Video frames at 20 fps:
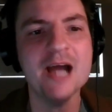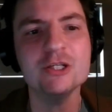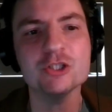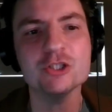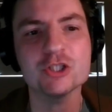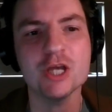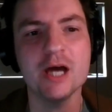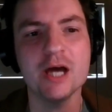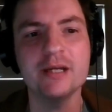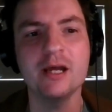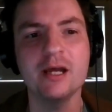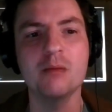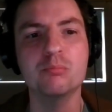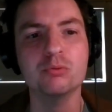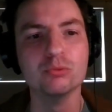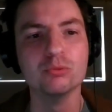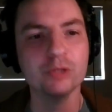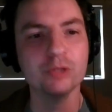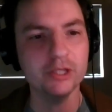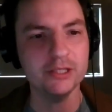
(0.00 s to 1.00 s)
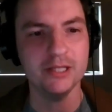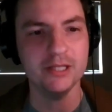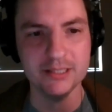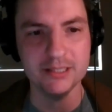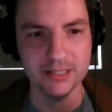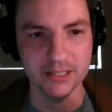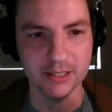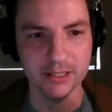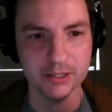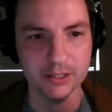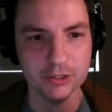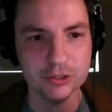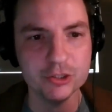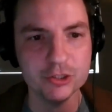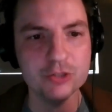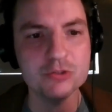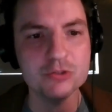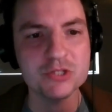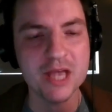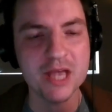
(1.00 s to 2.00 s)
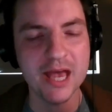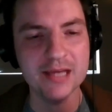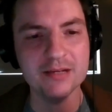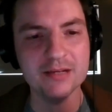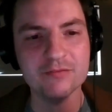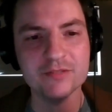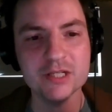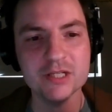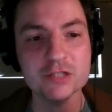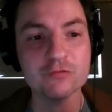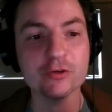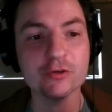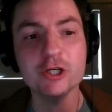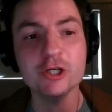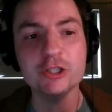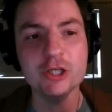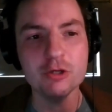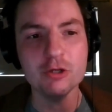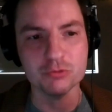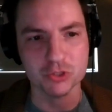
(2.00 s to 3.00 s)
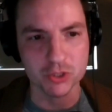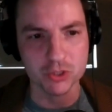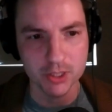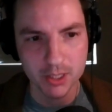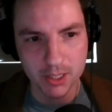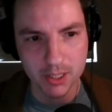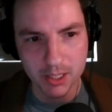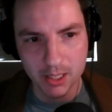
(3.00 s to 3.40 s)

I just got a brilliant idea to use NFTs for good use.